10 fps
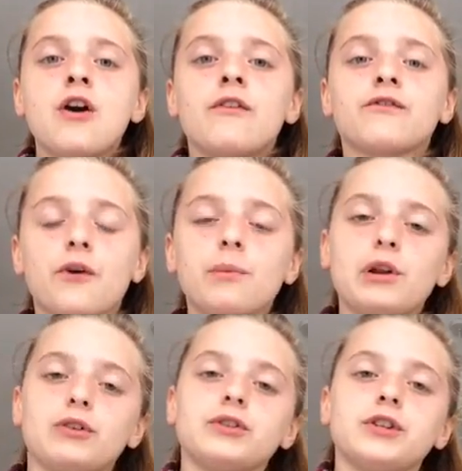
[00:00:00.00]
from
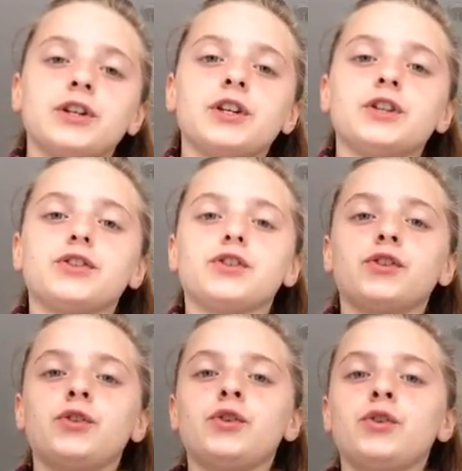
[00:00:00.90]
London
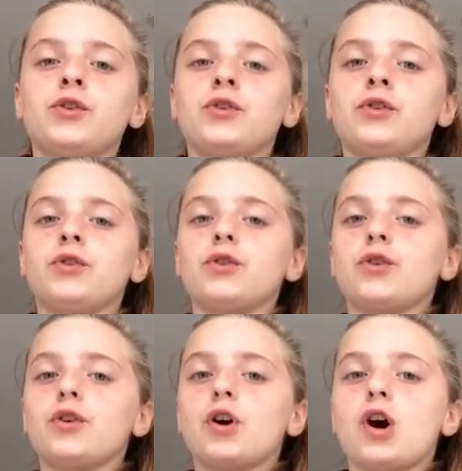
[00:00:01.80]
to
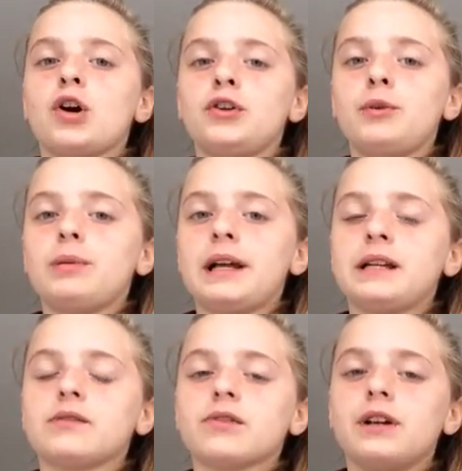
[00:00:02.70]
a new
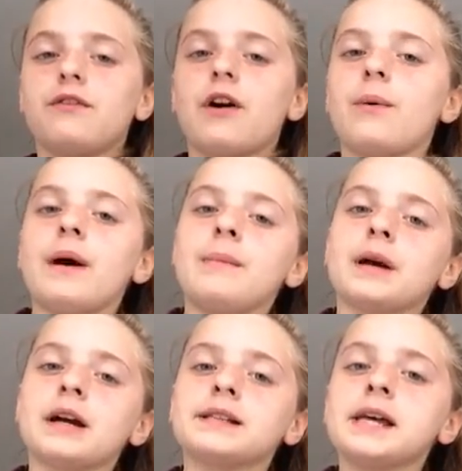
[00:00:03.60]
place really far away
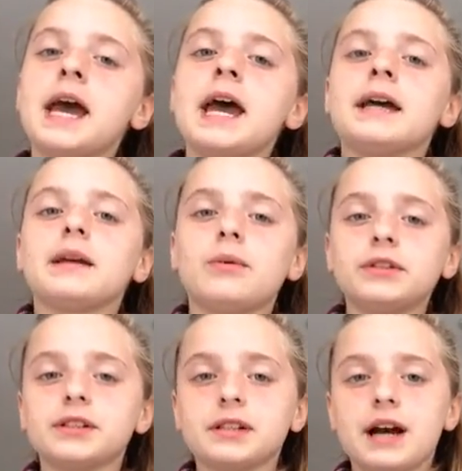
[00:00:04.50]
because they
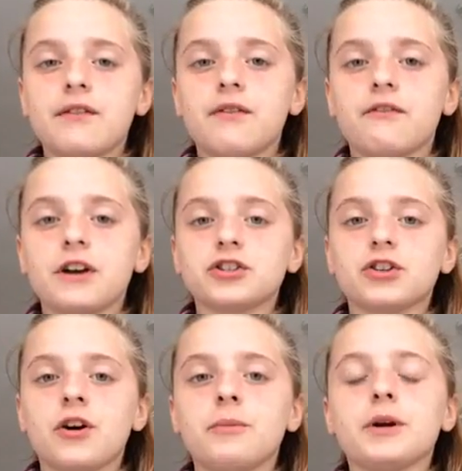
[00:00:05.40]
wanted to have a fresh
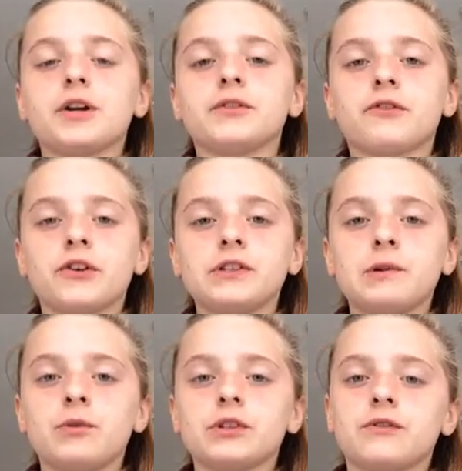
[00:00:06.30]
start because
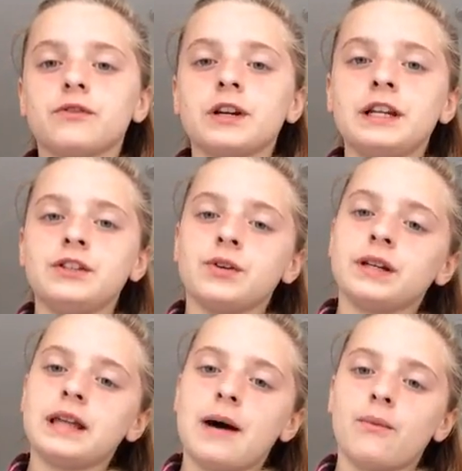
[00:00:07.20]
Rosie wasn't really
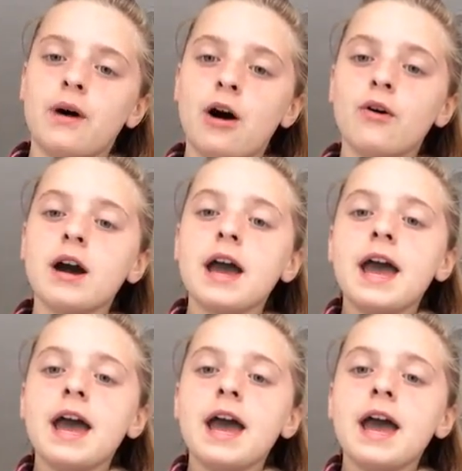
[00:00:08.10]
doing that well